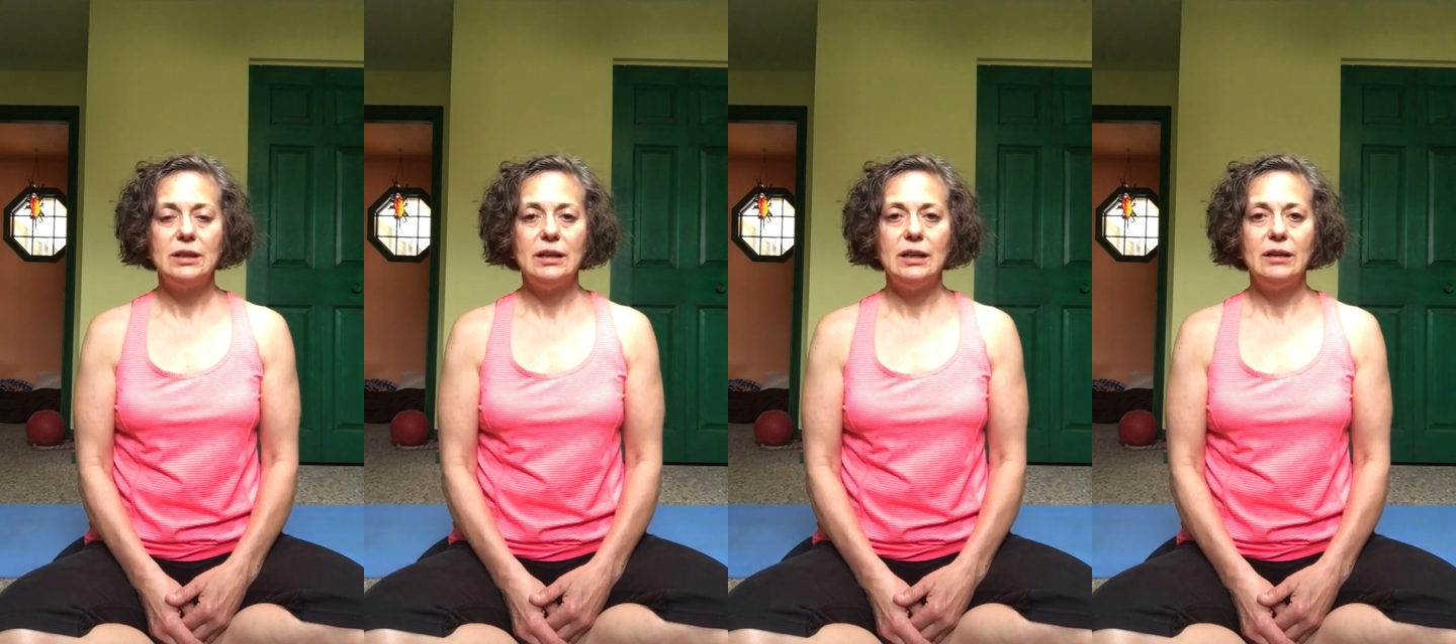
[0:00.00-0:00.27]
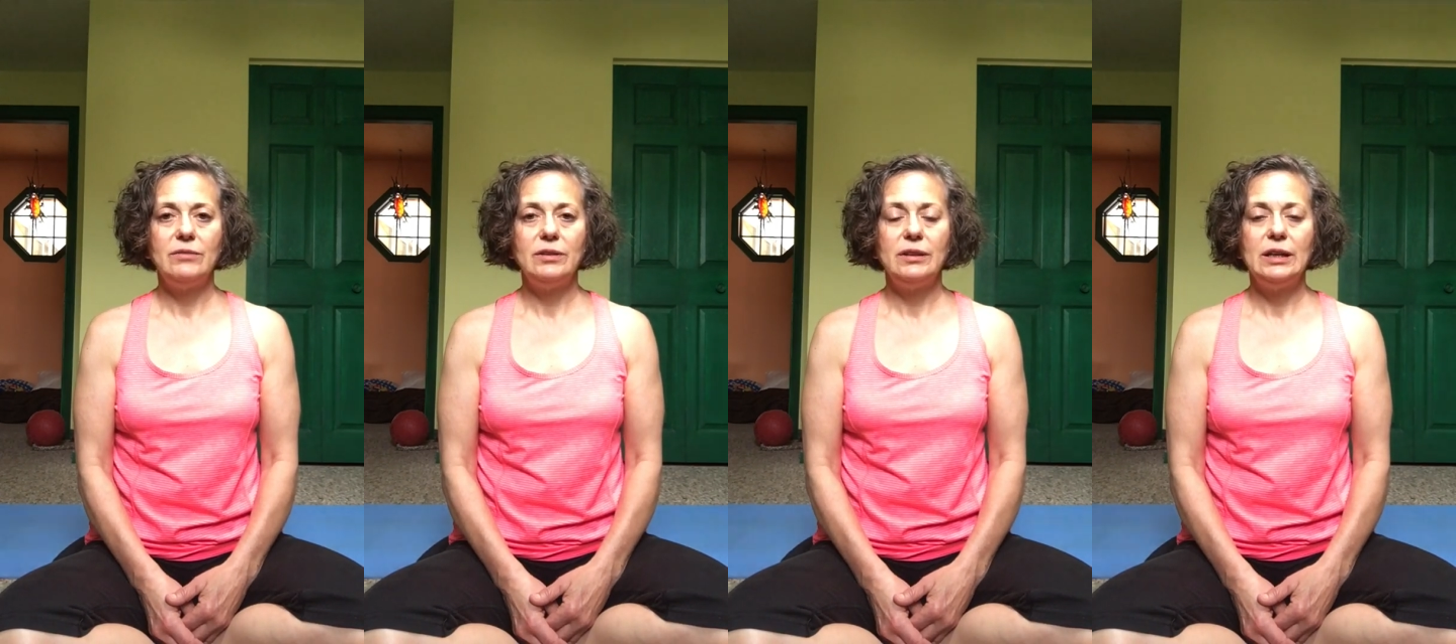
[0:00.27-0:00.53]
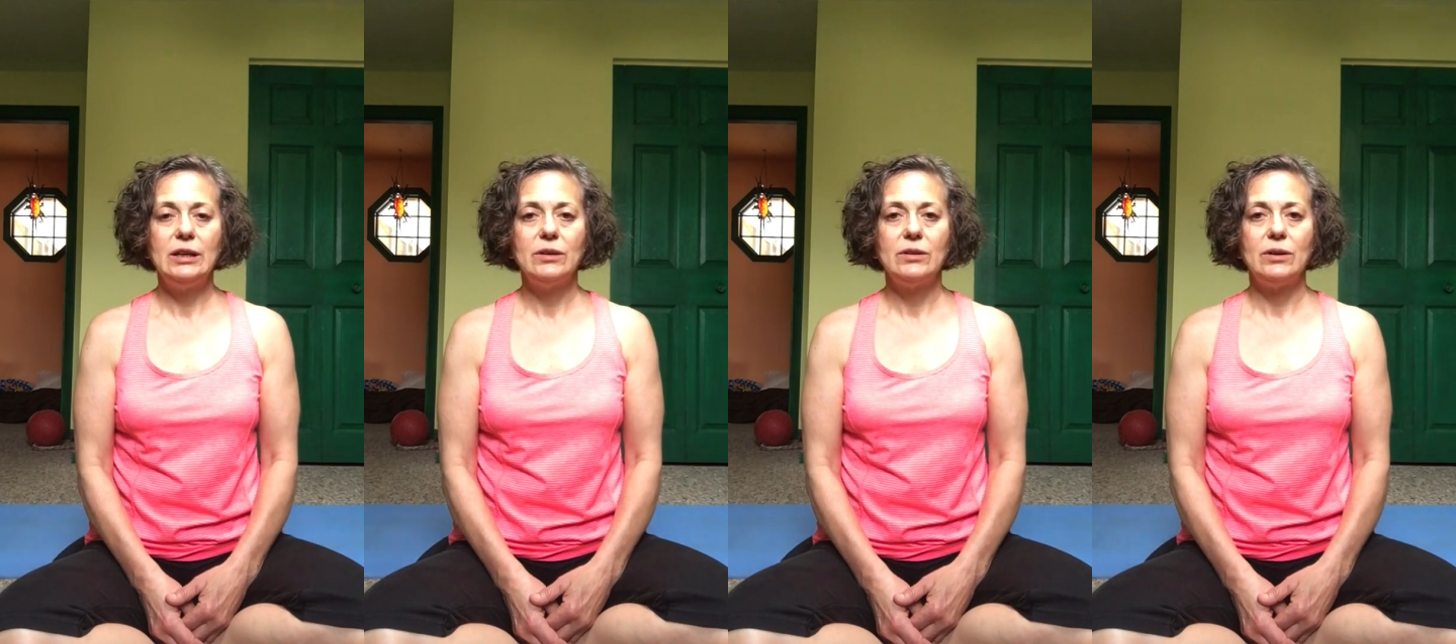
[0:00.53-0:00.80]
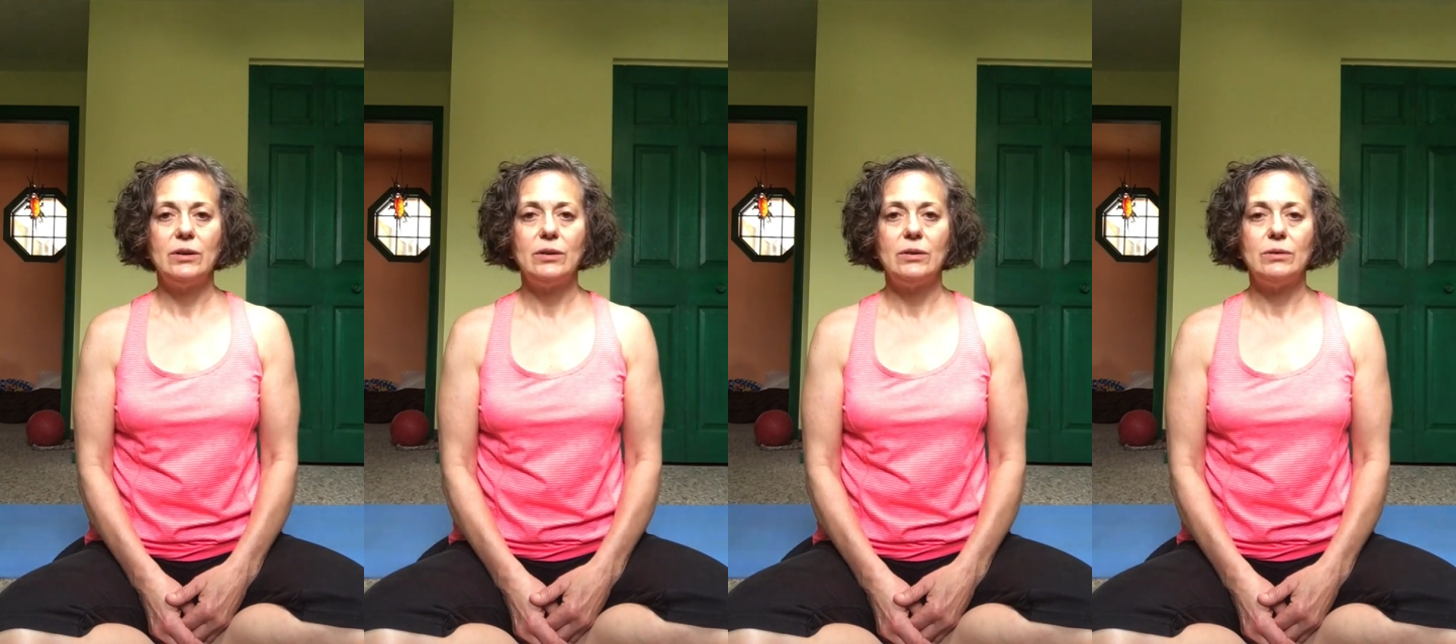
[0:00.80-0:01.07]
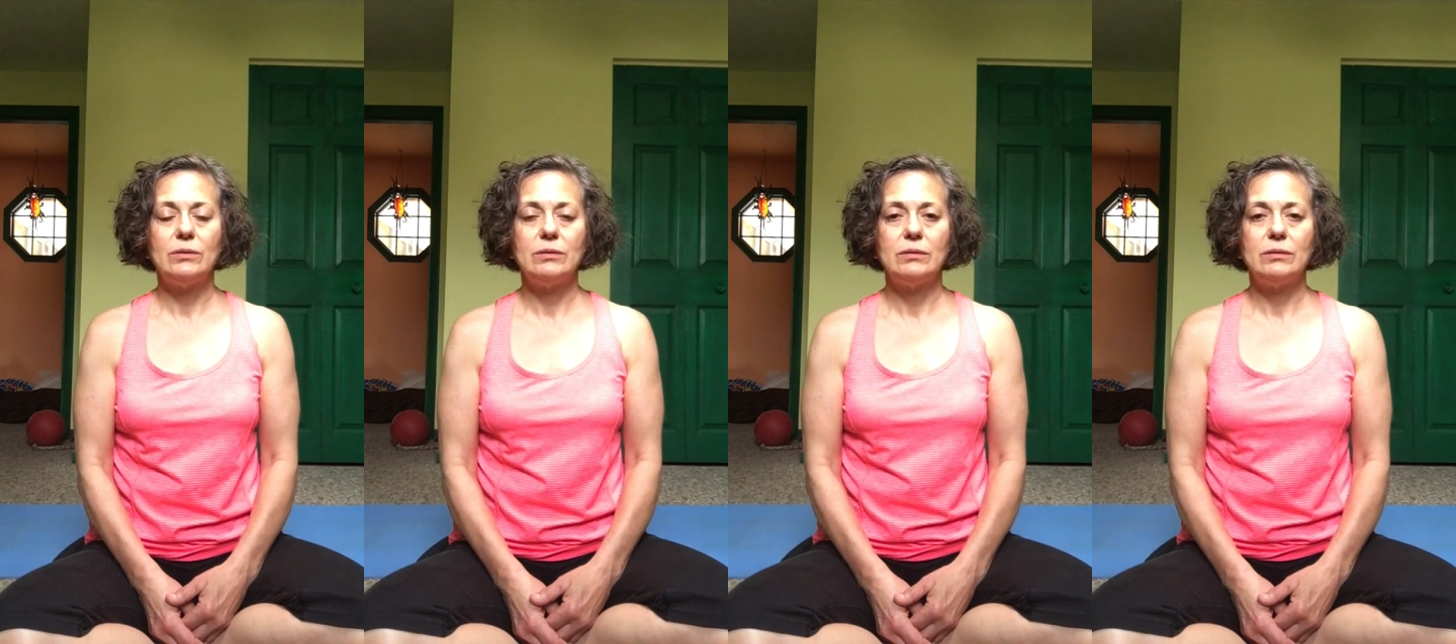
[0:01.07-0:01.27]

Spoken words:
let everything go.